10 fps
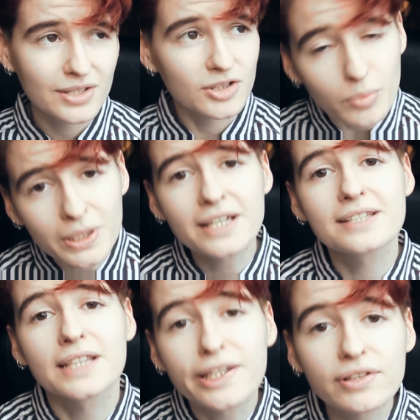So
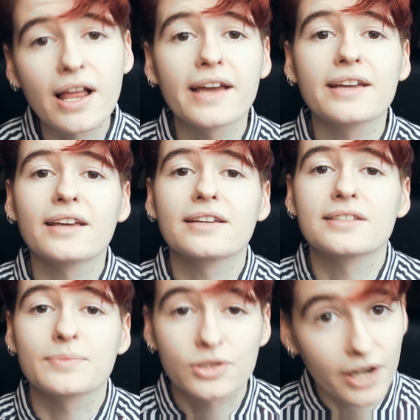please leave a like,
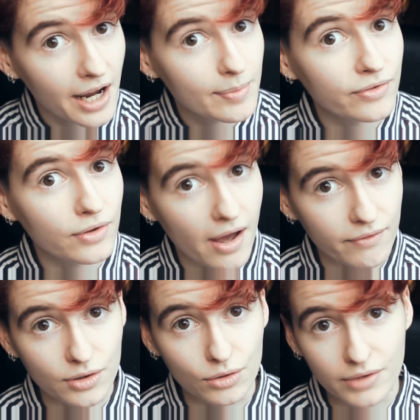subscribe if you
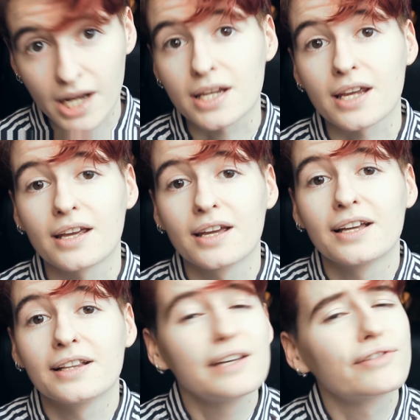haven't already.
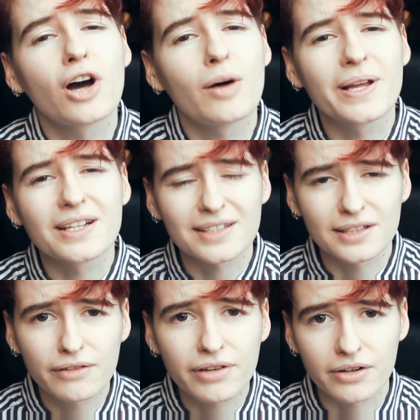Leave a comment because
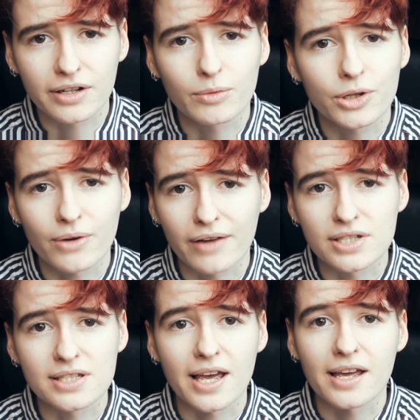I love hearing what you have
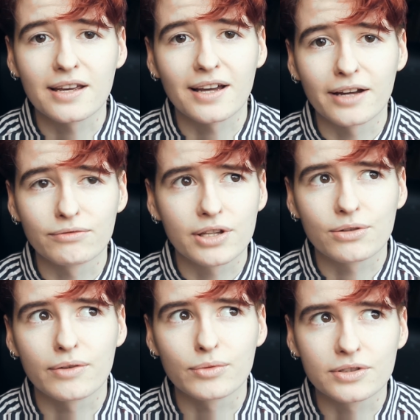to say. I read
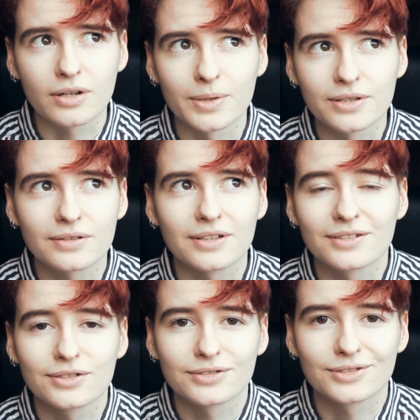through everyone's comments.
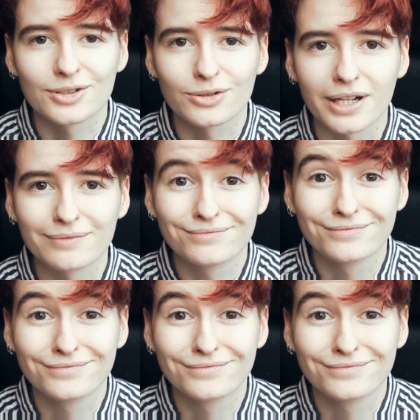It's just great.